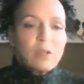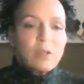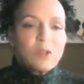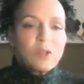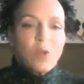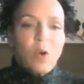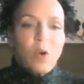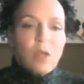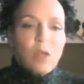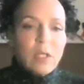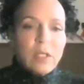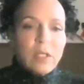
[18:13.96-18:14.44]

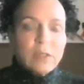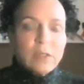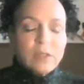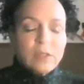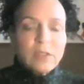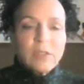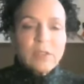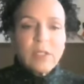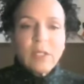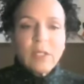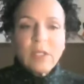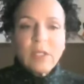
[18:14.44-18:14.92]

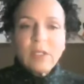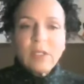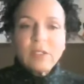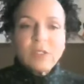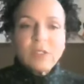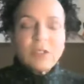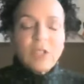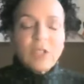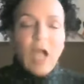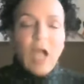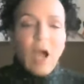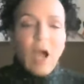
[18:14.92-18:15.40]
toilets,
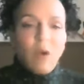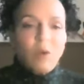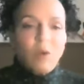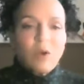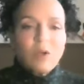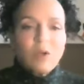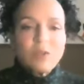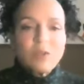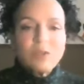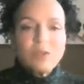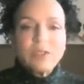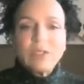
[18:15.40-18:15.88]

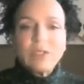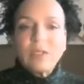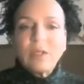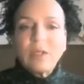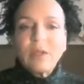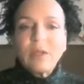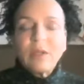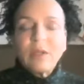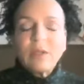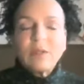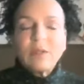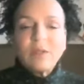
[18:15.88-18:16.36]
showers,
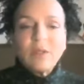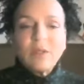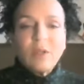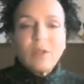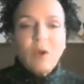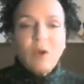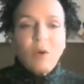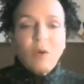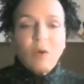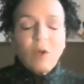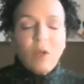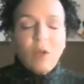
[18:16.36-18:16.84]

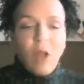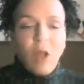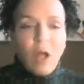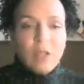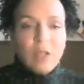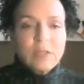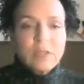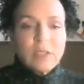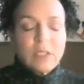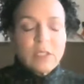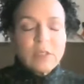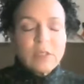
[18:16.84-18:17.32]

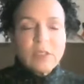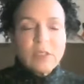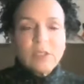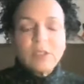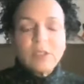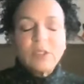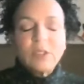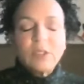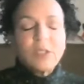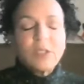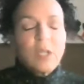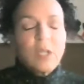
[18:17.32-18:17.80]
closets.
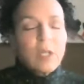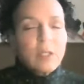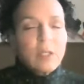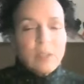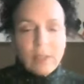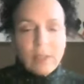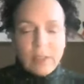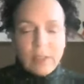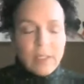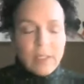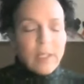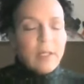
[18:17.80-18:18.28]
It's
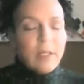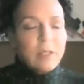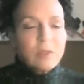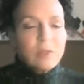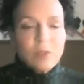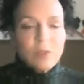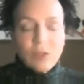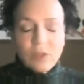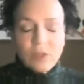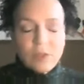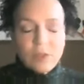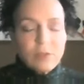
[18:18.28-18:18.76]
again,
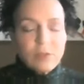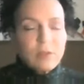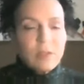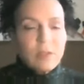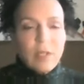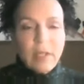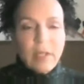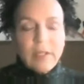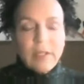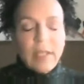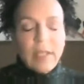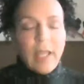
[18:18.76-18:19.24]
just,
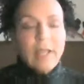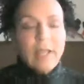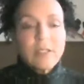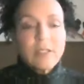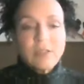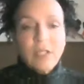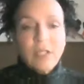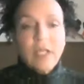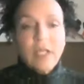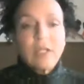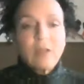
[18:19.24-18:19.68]
I can't say